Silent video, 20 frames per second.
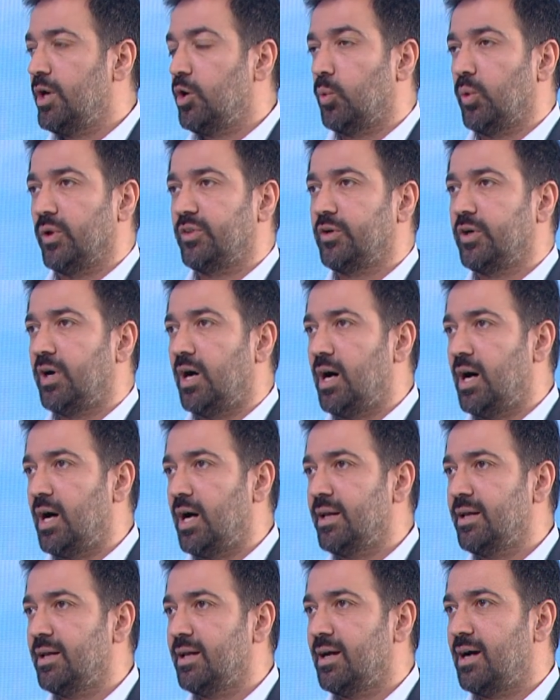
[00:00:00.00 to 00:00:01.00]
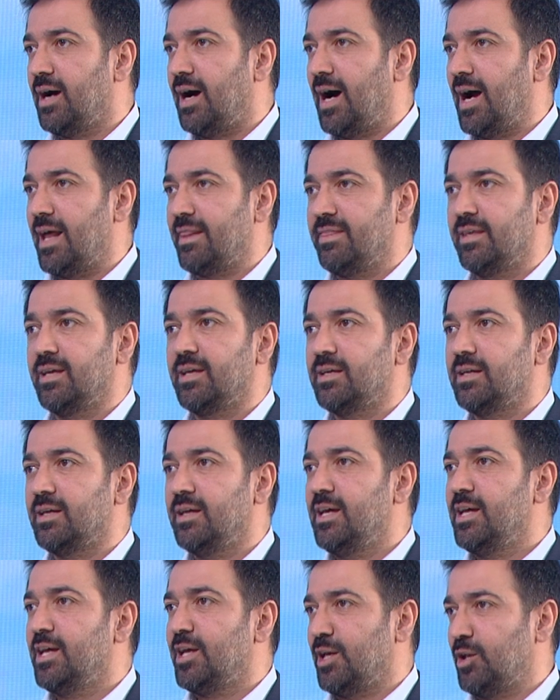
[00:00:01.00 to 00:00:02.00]
With KAAN, I think
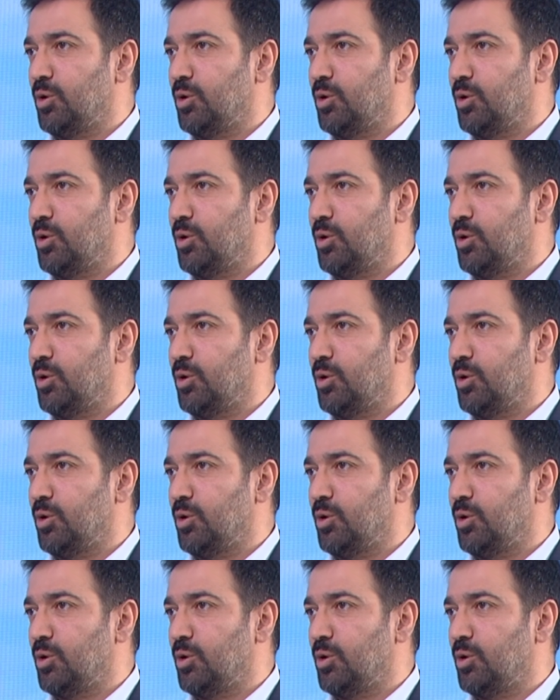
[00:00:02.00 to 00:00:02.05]
it